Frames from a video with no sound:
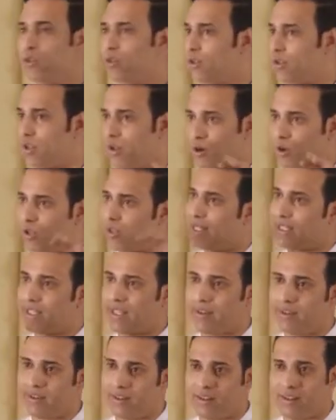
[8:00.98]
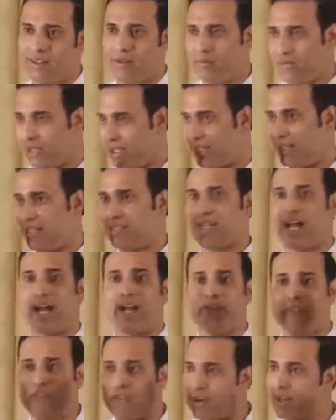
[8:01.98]
all that curriculum, it's
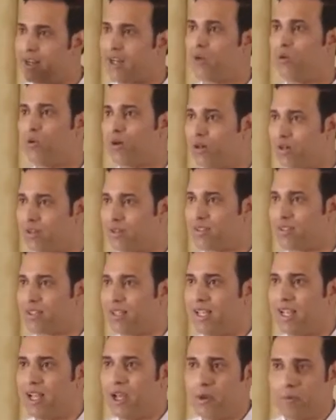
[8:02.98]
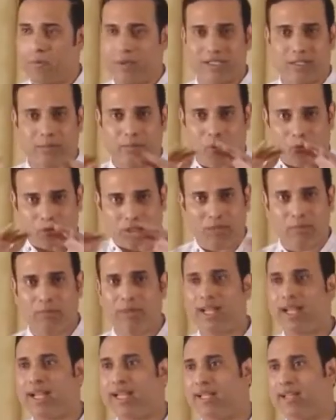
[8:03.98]
I fund our words. But the bottom
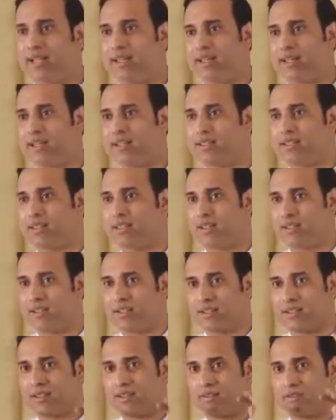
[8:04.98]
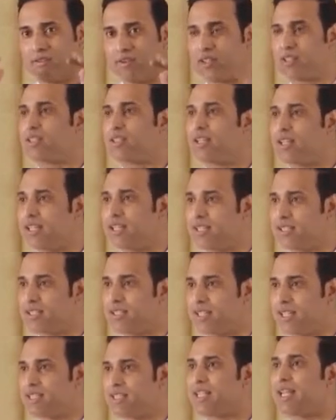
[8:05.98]
line is, First Innings
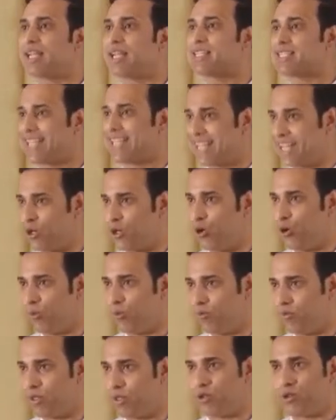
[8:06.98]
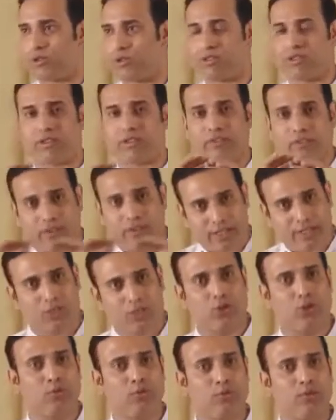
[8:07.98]
is like a second home, because the first
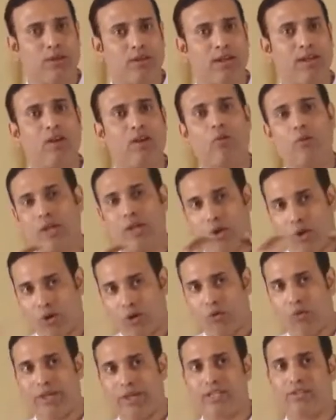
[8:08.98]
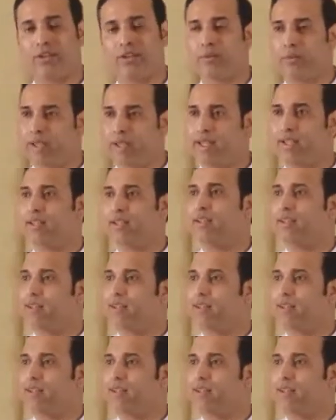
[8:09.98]
home will always remain